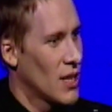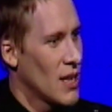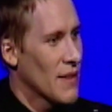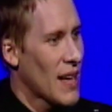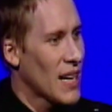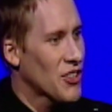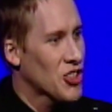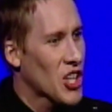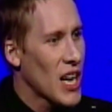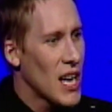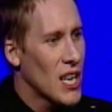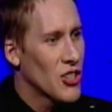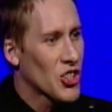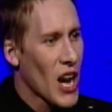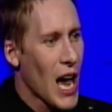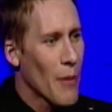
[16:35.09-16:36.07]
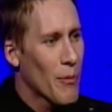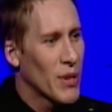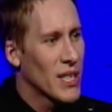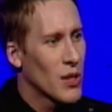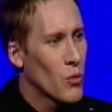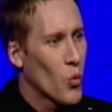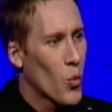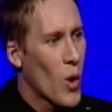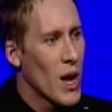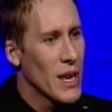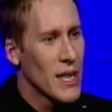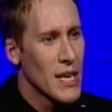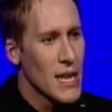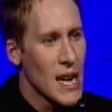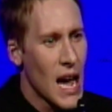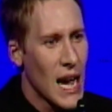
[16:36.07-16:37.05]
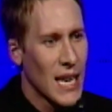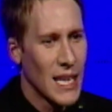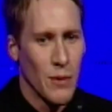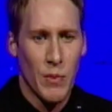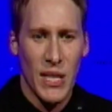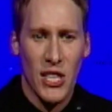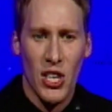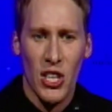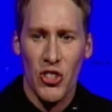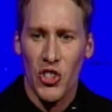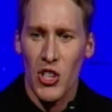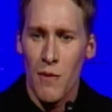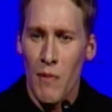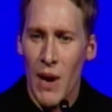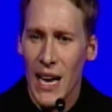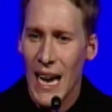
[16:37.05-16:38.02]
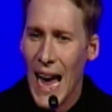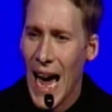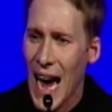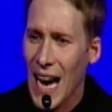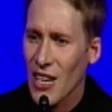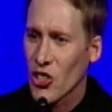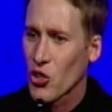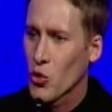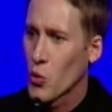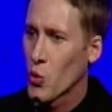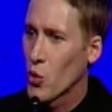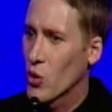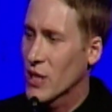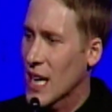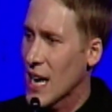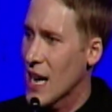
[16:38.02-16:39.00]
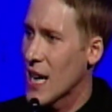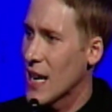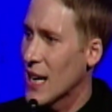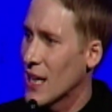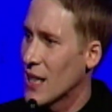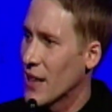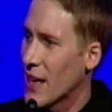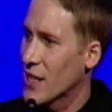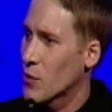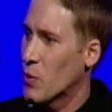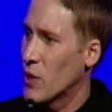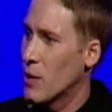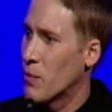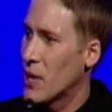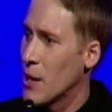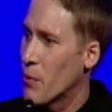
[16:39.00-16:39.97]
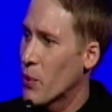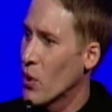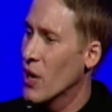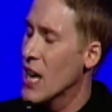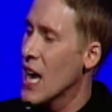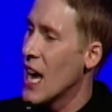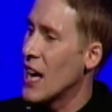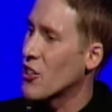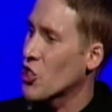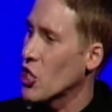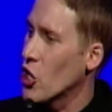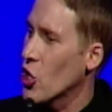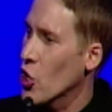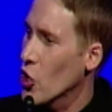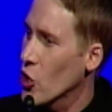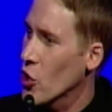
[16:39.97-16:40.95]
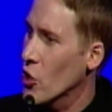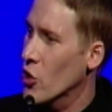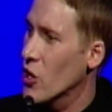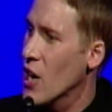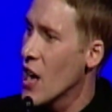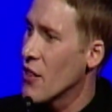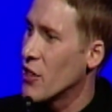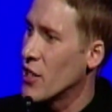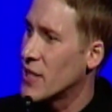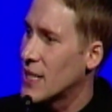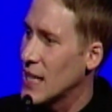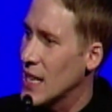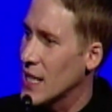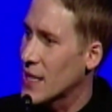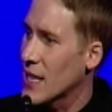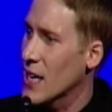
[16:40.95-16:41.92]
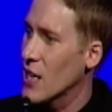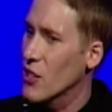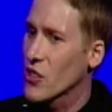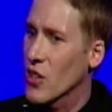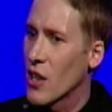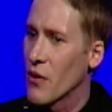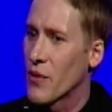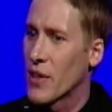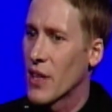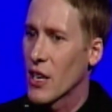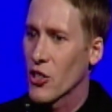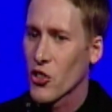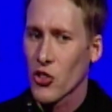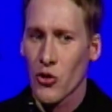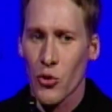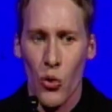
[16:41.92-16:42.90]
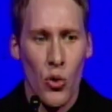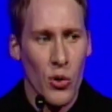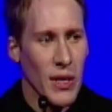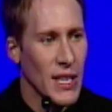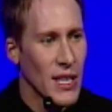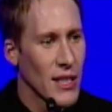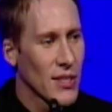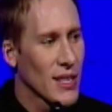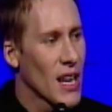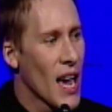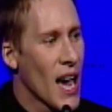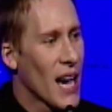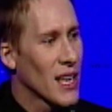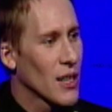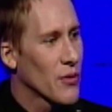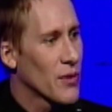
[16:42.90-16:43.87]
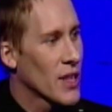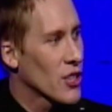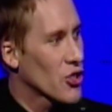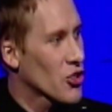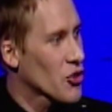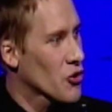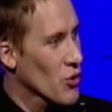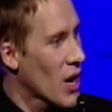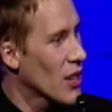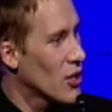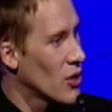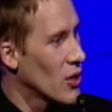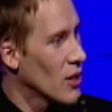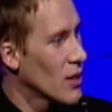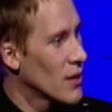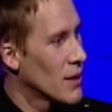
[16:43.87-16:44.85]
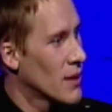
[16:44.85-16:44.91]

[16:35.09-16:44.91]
That change happened in one night because she met actual gay and lesbian people, and she heard the details of their stories and of their struggle.